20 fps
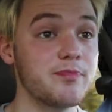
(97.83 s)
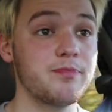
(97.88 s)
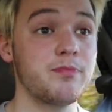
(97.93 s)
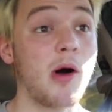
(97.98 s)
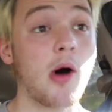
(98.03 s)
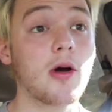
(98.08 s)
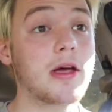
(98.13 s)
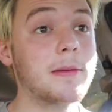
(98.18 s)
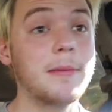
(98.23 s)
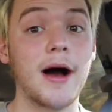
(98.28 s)

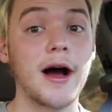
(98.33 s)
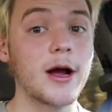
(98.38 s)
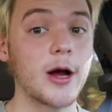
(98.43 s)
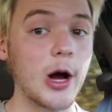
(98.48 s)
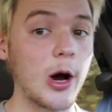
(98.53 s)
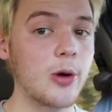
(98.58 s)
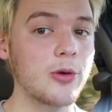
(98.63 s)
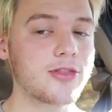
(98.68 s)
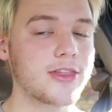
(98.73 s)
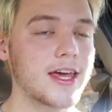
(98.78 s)
Pokemon
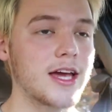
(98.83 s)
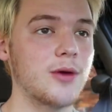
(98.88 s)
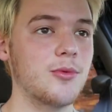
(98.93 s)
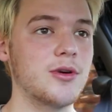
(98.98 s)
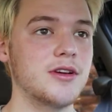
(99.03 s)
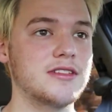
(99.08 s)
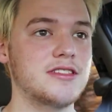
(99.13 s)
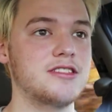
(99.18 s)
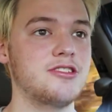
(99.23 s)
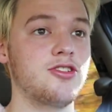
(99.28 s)
Go thing
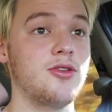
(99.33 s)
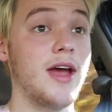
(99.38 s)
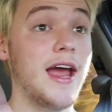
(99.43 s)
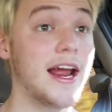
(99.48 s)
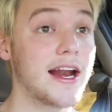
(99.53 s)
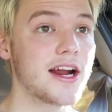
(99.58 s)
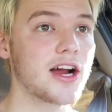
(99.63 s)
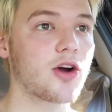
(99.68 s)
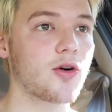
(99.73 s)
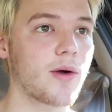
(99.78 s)
was to
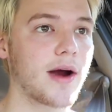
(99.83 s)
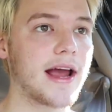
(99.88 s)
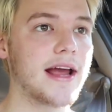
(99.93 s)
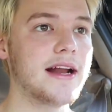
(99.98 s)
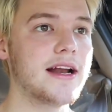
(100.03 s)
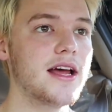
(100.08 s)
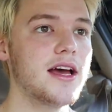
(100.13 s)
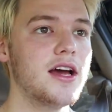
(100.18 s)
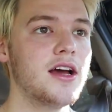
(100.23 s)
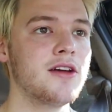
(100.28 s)

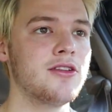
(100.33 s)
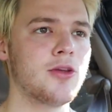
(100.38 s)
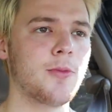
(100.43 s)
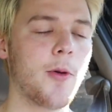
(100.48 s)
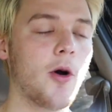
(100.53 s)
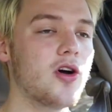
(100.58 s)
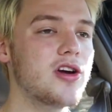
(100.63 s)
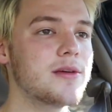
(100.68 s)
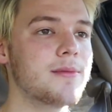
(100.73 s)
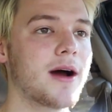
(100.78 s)
integrate the
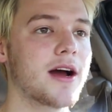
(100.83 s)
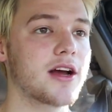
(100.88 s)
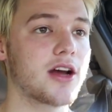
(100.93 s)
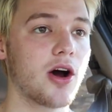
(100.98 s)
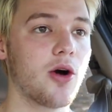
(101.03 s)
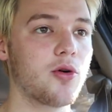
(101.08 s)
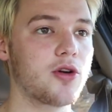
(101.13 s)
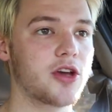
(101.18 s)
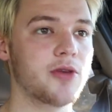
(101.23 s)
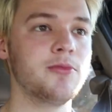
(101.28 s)
Pokemon
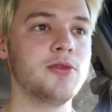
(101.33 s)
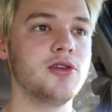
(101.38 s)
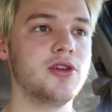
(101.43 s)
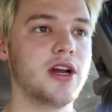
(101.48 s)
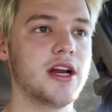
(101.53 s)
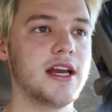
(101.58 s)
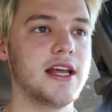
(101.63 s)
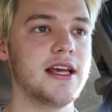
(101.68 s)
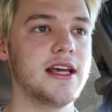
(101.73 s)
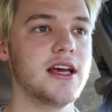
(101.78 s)
Go
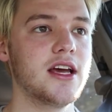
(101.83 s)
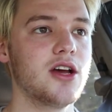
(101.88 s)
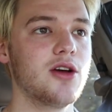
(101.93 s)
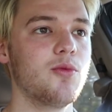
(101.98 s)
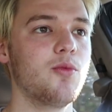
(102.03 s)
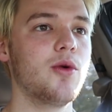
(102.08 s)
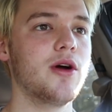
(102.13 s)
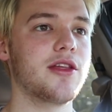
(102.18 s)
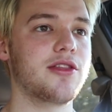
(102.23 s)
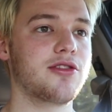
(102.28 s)
community
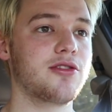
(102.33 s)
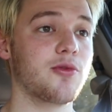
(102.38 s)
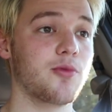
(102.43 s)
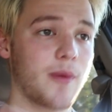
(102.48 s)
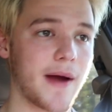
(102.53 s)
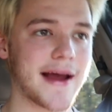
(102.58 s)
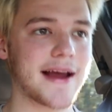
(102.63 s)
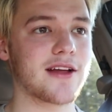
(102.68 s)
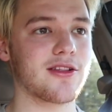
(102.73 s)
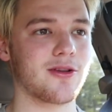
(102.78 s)
with the
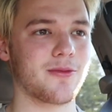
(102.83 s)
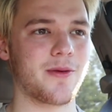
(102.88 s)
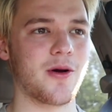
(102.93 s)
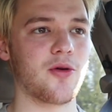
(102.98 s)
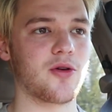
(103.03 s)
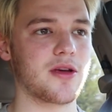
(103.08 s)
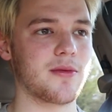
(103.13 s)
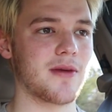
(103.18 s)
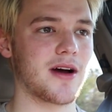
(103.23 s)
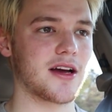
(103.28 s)
regular
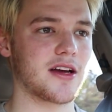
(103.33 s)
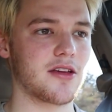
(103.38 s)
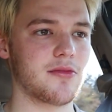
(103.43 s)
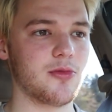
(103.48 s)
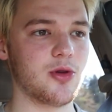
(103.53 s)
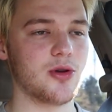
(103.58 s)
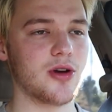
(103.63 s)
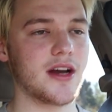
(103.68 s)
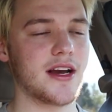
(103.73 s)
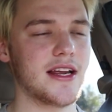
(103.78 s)
Pokemon
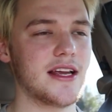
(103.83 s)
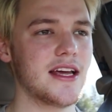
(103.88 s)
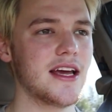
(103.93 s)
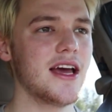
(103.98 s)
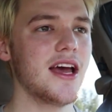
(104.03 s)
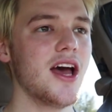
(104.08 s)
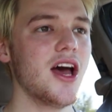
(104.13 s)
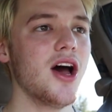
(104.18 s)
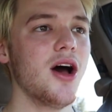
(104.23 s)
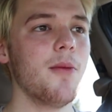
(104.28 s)
community.
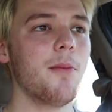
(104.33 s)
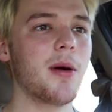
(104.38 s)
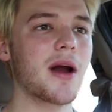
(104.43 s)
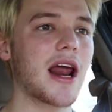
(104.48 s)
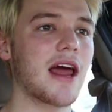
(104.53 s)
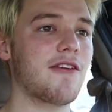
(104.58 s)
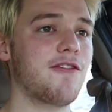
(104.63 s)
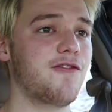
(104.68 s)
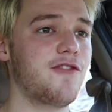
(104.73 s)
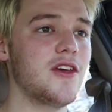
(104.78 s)
But
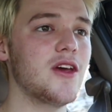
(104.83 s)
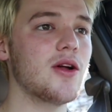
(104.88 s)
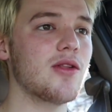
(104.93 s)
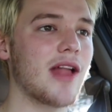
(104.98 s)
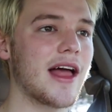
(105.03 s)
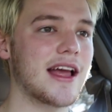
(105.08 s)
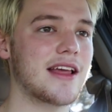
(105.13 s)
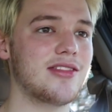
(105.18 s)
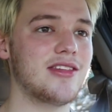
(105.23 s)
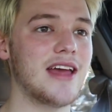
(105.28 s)
I feel
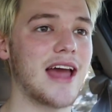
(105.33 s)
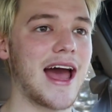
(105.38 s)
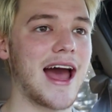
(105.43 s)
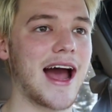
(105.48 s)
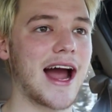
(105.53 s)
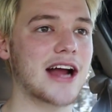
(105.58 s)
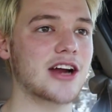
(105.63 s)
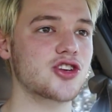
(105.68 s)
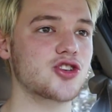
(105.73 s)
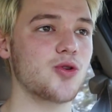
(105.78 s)
like the
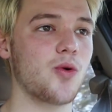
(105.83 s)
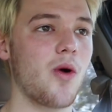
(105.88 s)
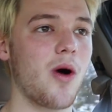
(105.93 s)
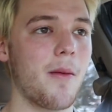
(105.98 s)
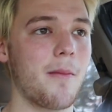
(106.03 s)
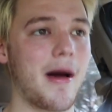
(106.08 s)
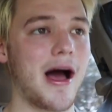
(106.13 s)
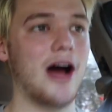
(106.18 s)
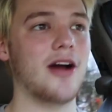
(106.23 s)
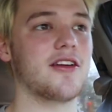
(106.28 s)
actual
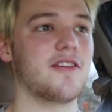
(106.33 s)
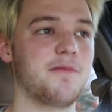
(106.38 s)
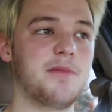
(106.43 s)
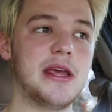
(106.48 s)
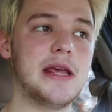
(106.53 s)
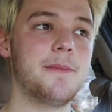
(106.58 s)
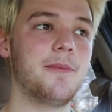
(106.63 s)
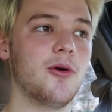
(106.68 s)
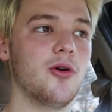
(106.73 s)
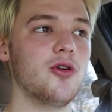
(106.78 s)
amount of
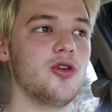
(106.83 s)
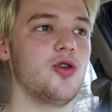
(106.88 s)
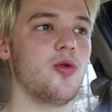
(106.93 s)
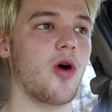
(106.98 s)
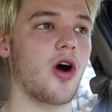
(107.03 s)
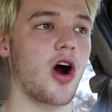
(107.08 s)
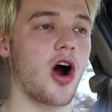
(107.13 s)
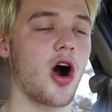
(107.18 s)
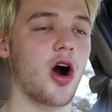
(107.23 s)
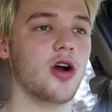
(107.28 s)
people
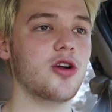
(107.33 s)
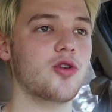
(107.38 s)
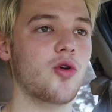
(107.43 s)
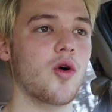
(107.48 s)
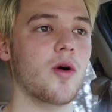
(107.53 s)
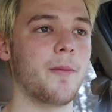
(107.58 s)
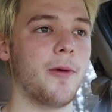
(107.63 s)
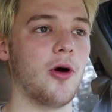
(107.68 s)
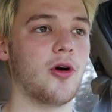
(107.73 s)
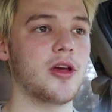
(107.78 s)
who are
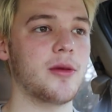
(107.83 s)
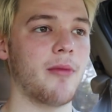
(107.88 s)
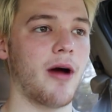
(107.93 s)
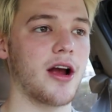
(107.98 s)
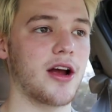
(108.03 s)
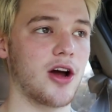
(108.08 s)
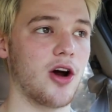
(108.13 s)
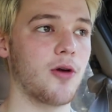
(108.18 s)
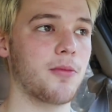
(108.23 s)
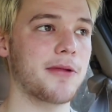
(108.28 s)
hardcore
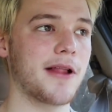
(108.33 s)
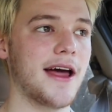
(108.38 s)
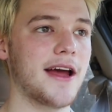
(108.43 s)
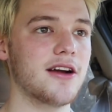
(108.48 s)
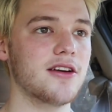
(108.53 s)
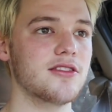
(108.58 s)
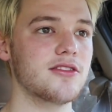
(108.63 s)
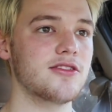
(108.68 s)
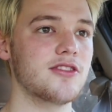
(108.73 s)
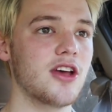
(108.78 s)
Pokemon Go
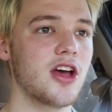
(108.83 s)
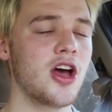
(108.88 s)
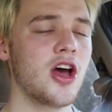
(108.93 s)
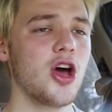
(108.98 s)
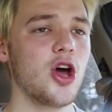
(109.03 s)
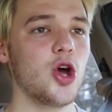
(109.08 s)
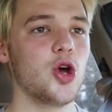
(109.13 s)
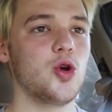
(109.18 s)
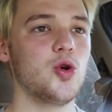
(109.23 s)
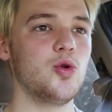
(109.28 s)
players
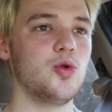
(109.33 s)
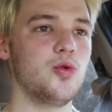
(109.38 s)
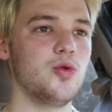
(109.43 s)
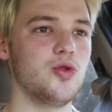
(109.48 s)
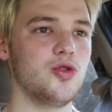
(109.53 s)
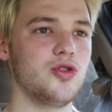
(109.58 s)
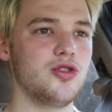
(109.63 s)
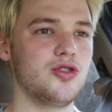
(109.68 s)
who